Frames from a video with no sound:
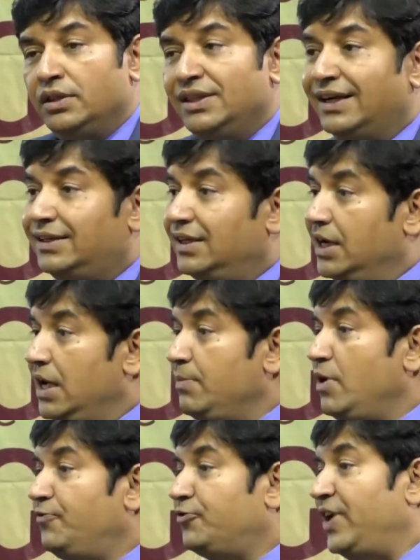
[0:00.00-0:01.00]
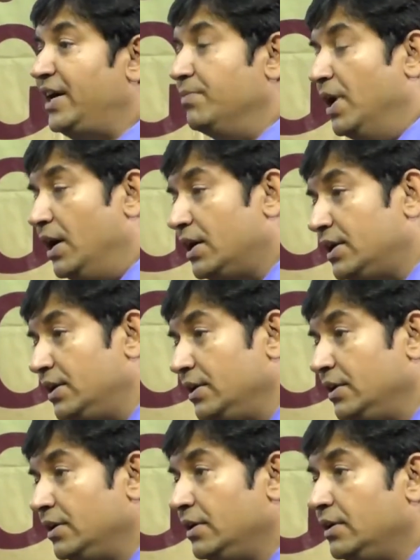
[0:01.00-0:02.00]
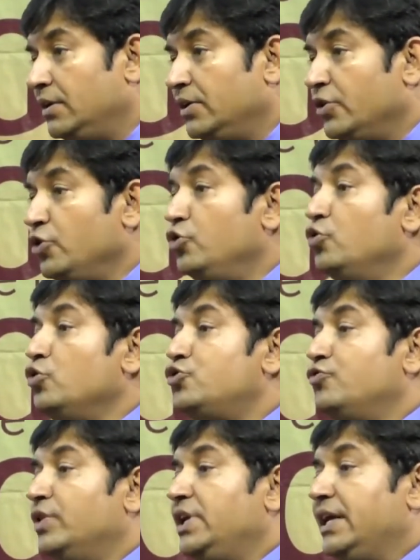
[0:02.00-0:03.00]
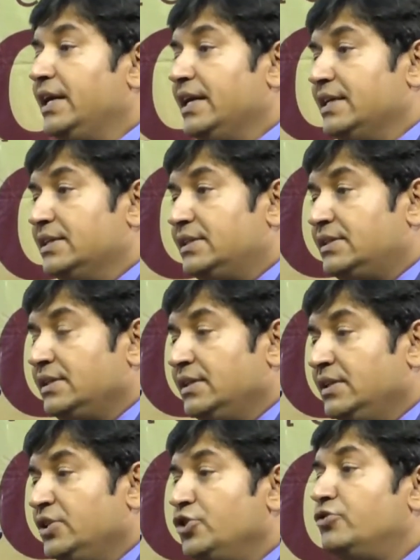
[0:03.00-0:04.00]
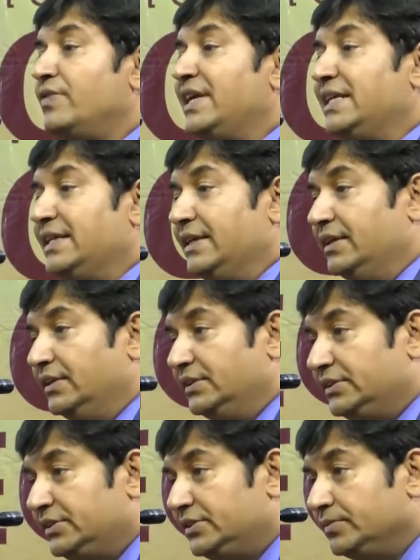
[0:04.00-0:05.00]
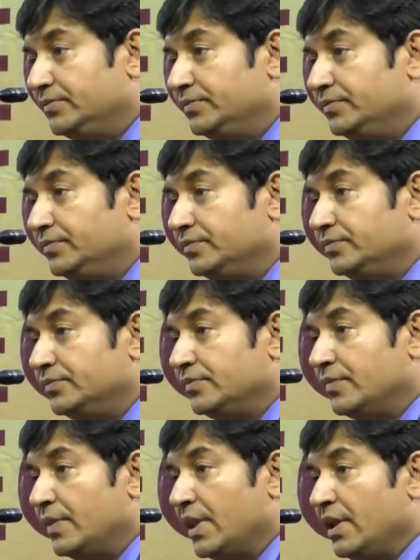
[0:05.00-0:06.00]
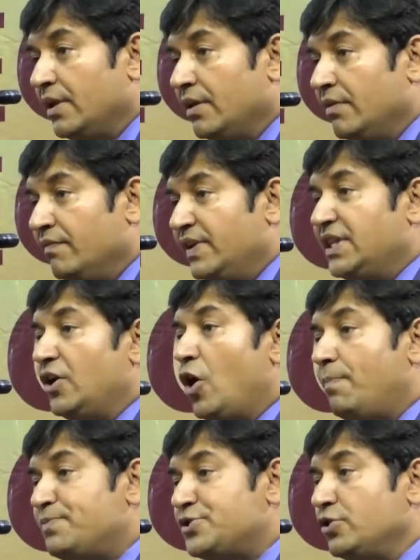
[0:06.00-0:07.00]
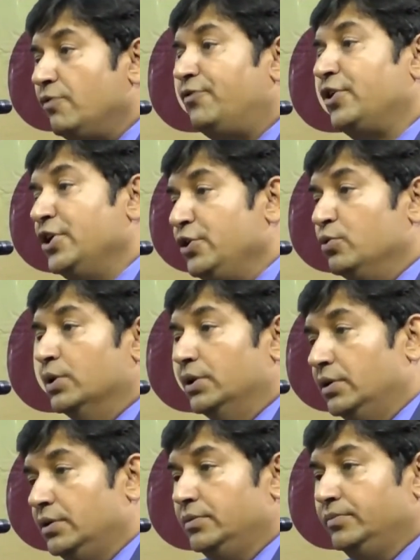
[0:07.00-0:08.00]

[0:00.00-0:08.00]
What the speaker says: The term of trademark usually is 20 years with an option of renewal.